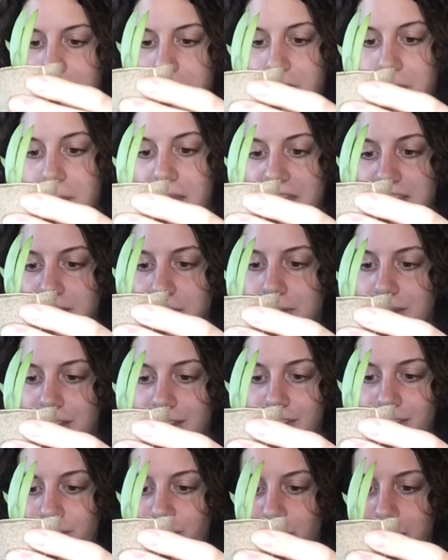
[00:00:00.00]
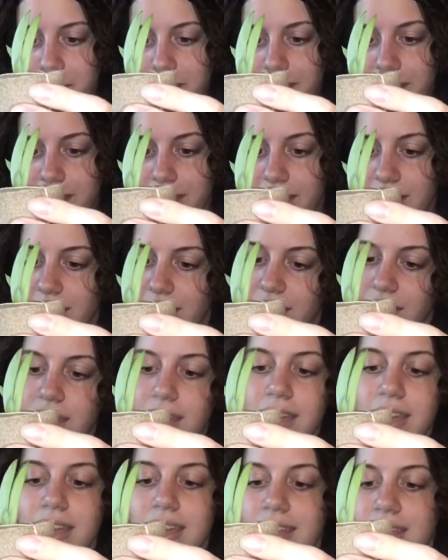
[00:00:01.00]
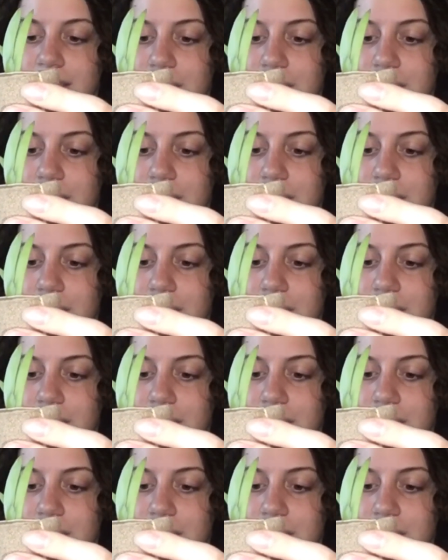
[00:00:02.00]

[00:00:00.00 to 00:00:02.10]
best place for me. In